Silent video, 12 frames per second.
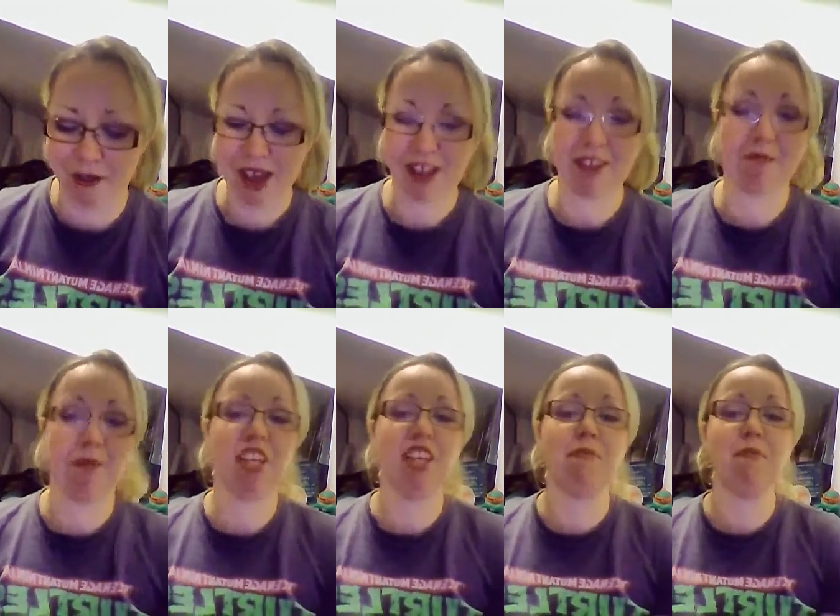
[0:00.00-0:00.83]
because
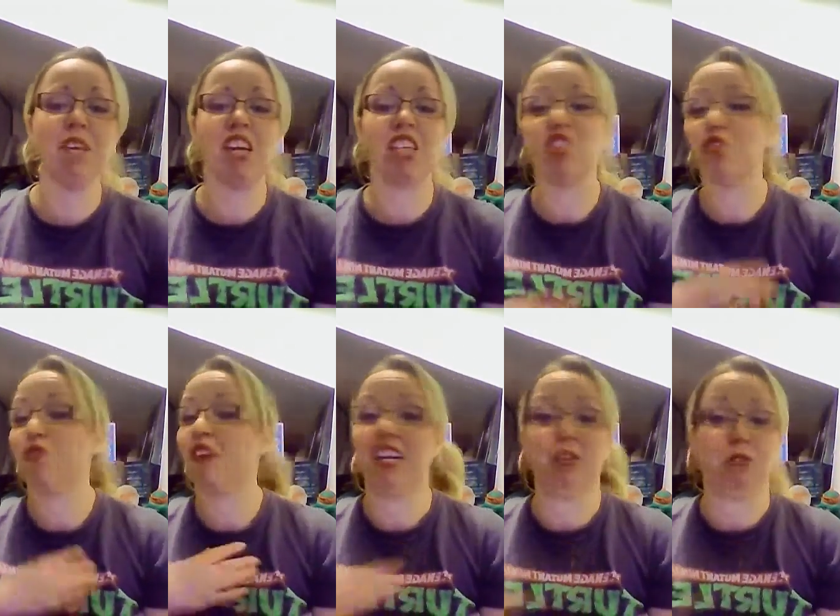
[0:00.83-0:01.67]
believe me, I could
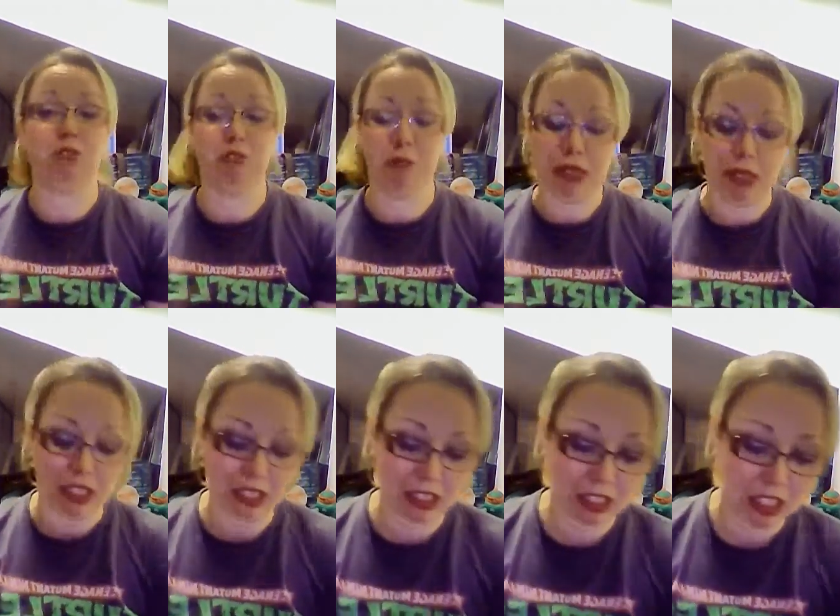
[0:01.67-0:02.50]
talk for hours about
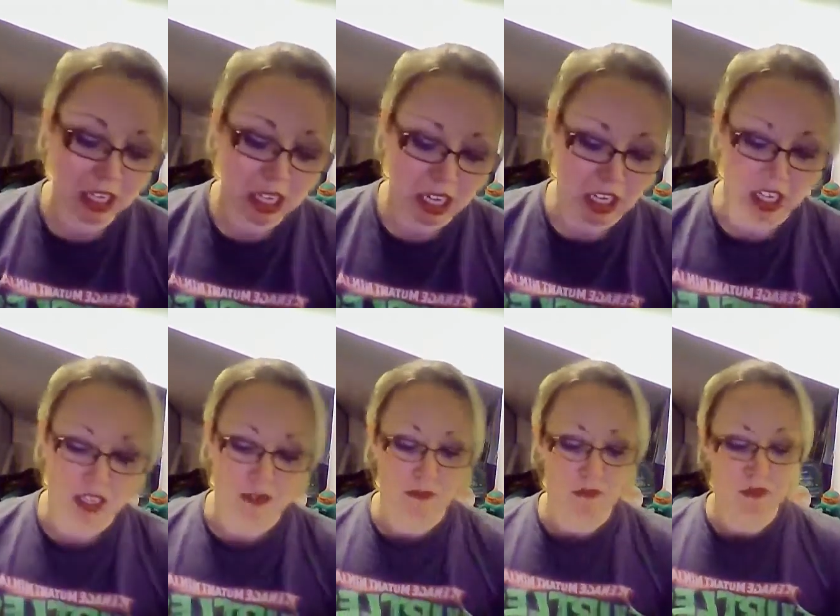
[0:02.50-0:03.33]

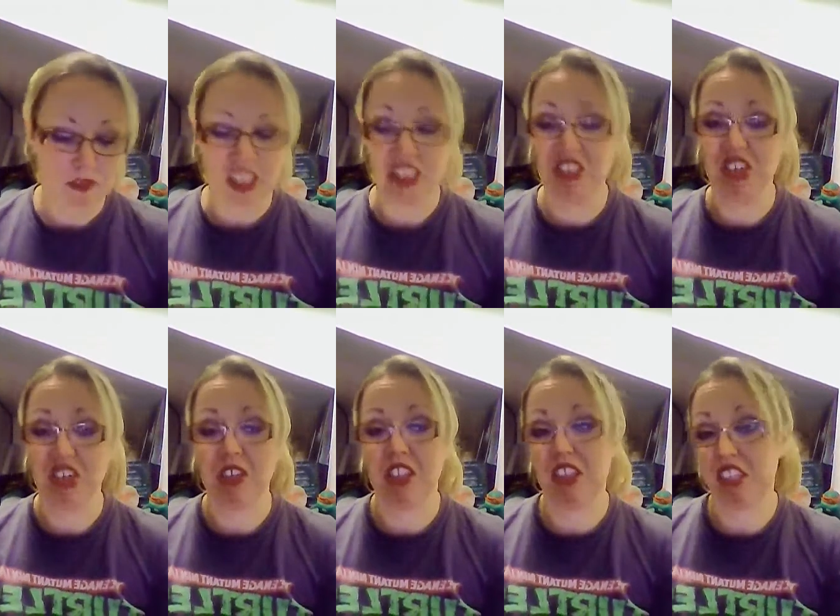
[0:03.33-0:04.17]
that. I
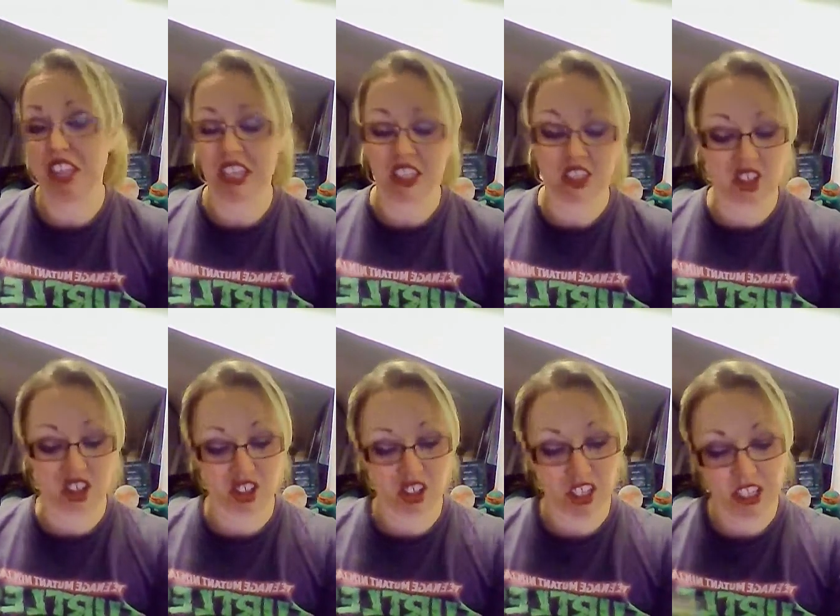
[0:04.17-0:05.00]
usually get a good
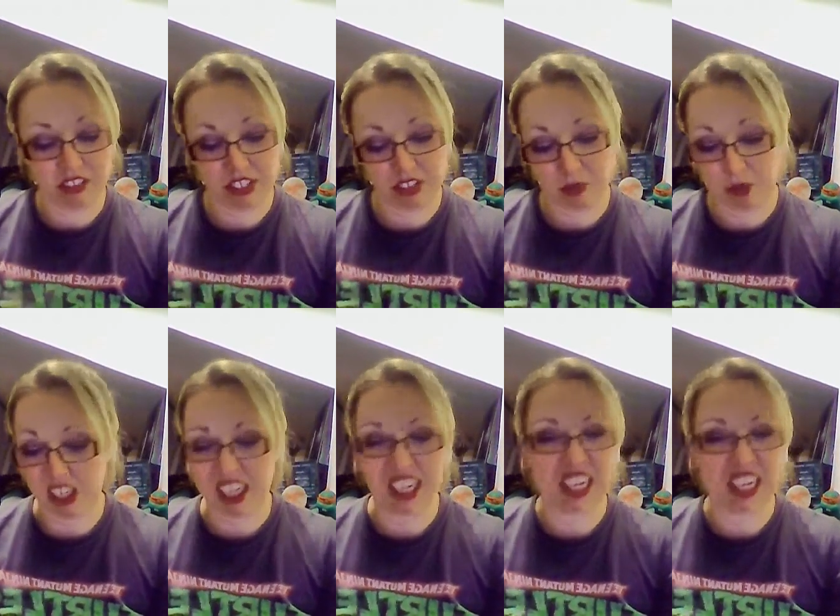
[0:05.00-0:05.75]
chuckle out of it as well.